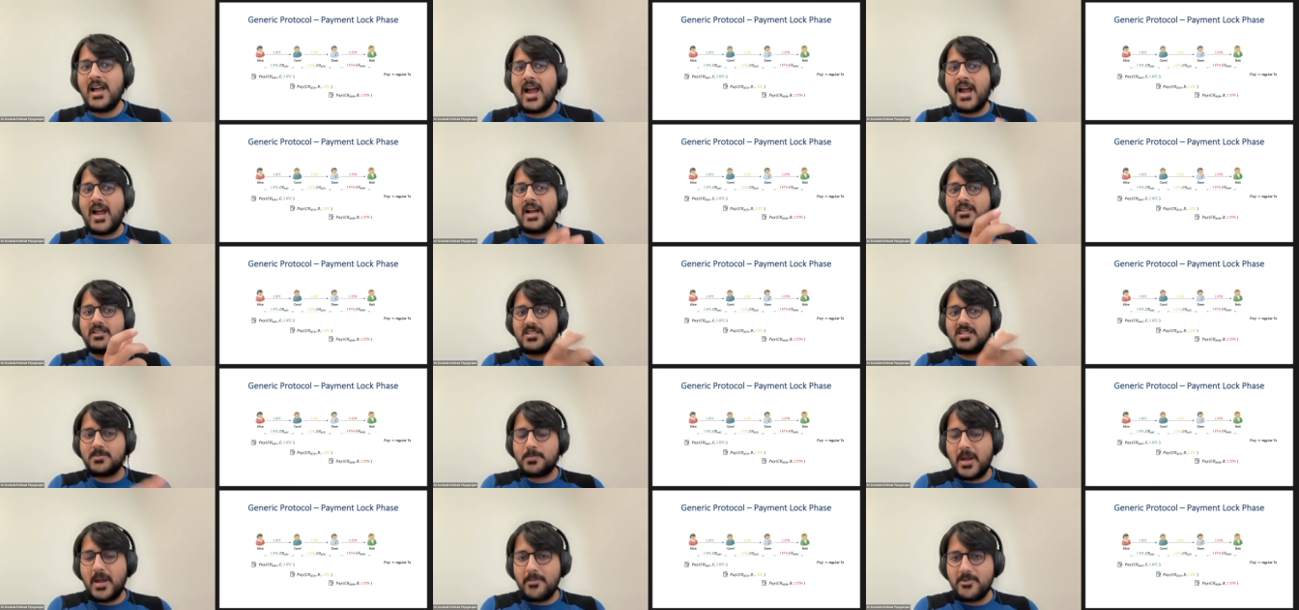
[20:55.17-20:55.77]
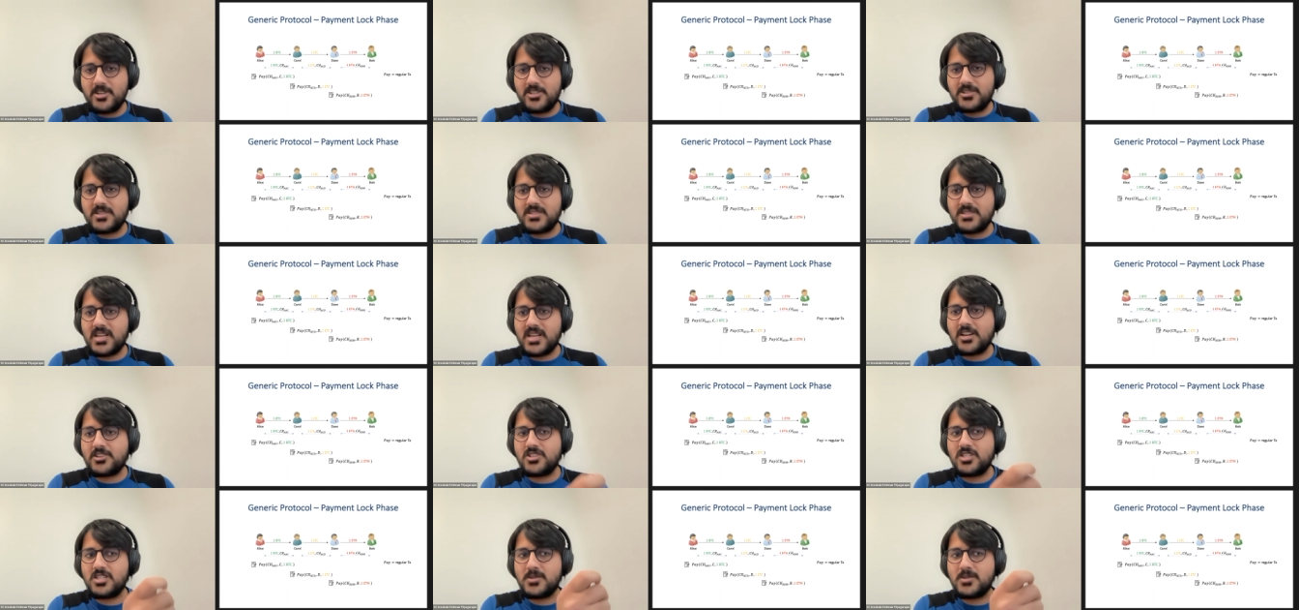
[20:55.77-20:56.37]
and this payment
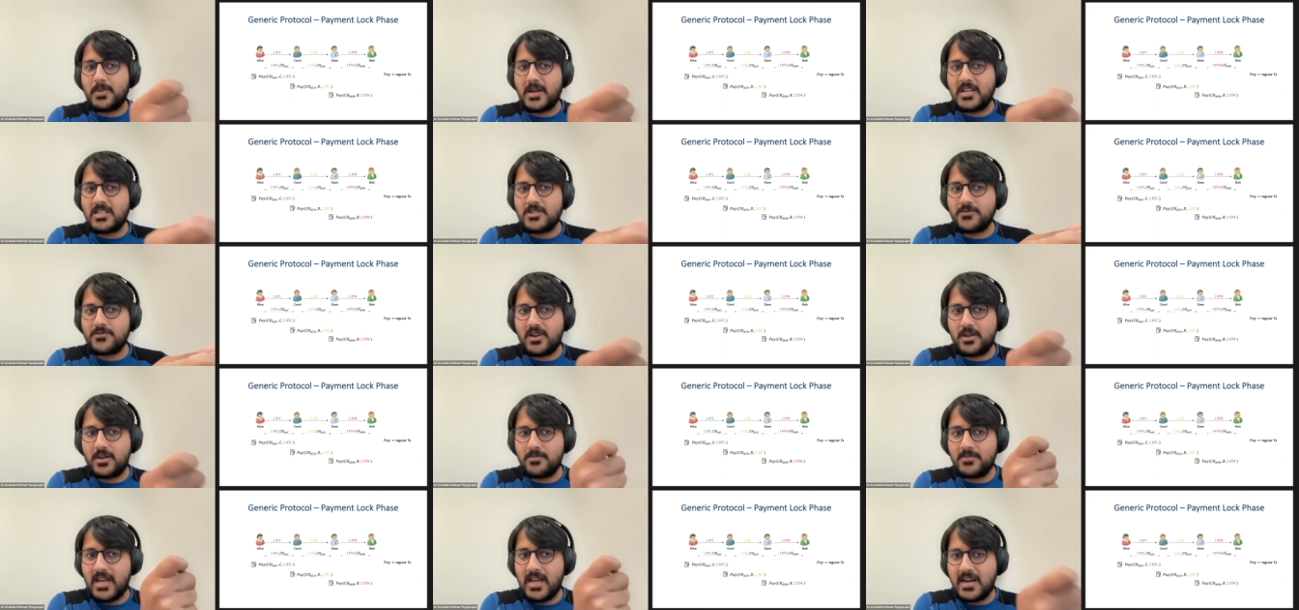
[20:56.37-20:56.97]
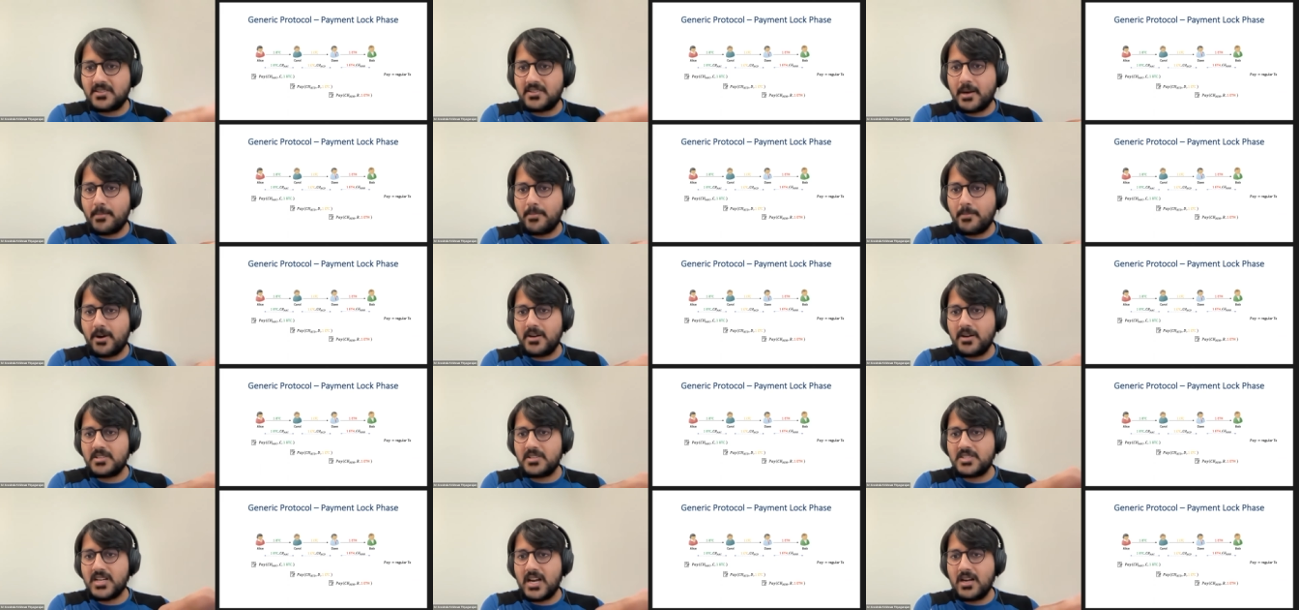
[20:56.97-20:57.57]
transaction spends from that
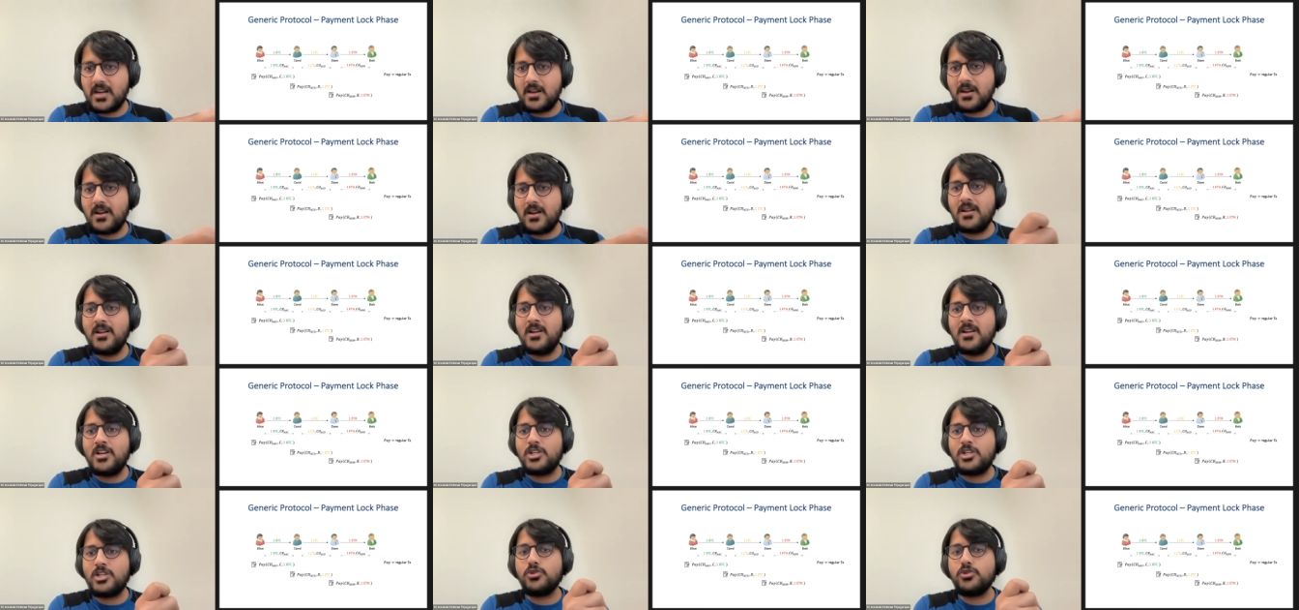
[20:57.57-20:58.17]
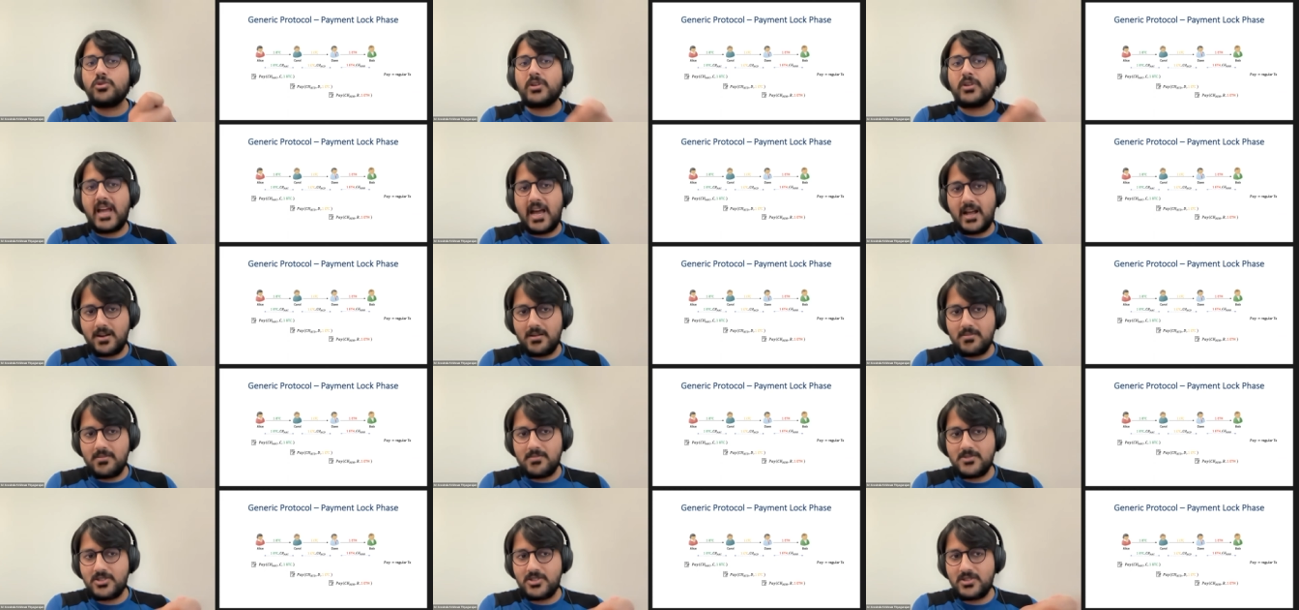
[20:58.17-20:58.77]
three-party channel to
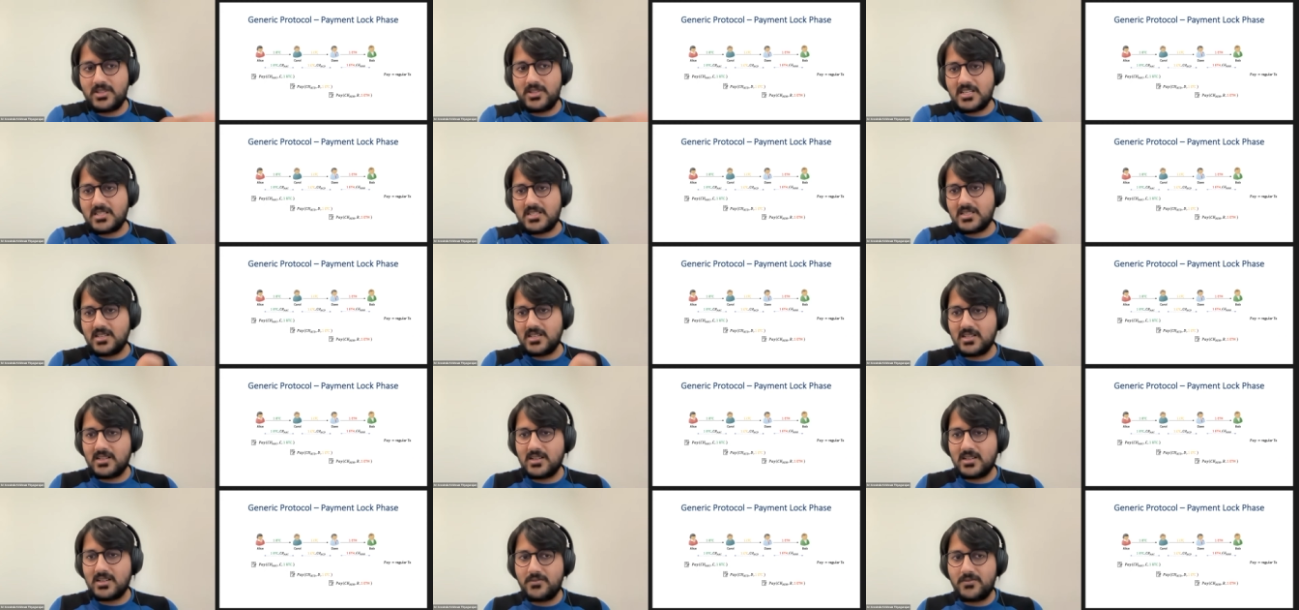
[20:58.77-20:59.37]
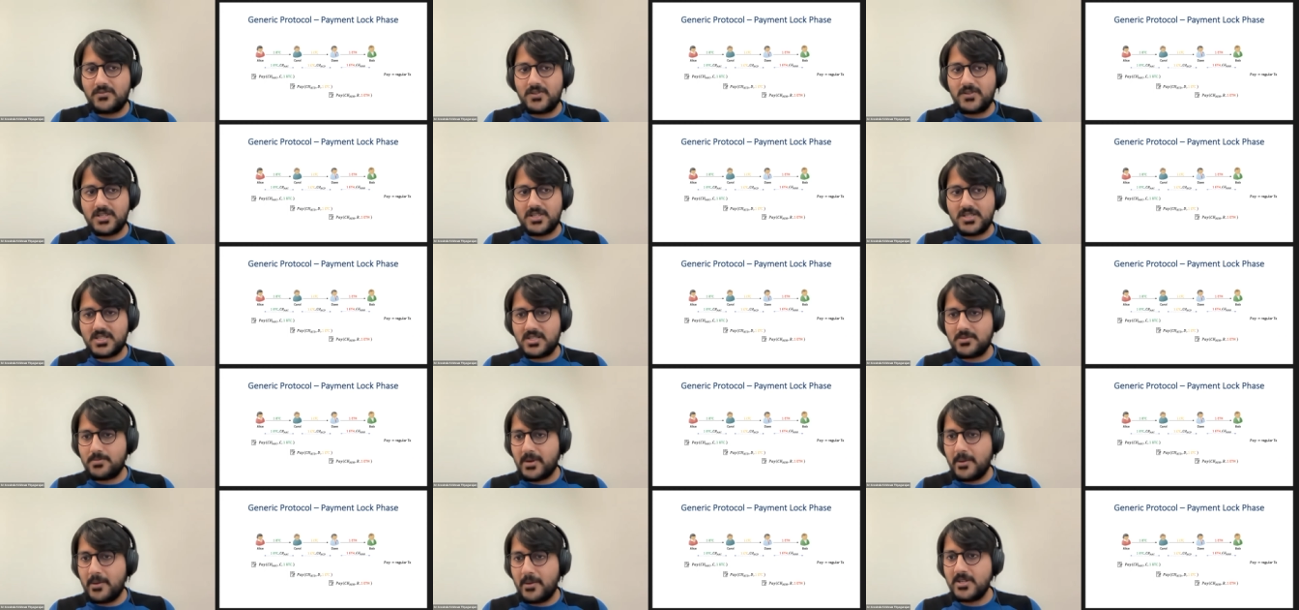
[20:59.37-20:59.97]
Carol. So that's the
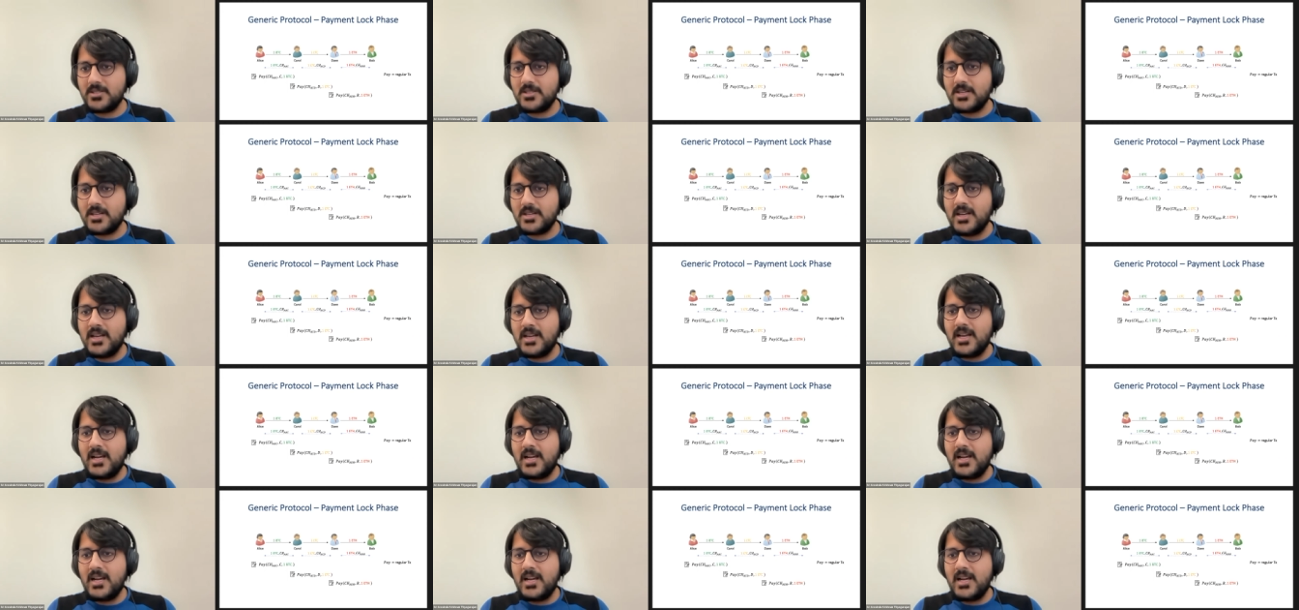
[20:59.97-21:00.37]
first payment.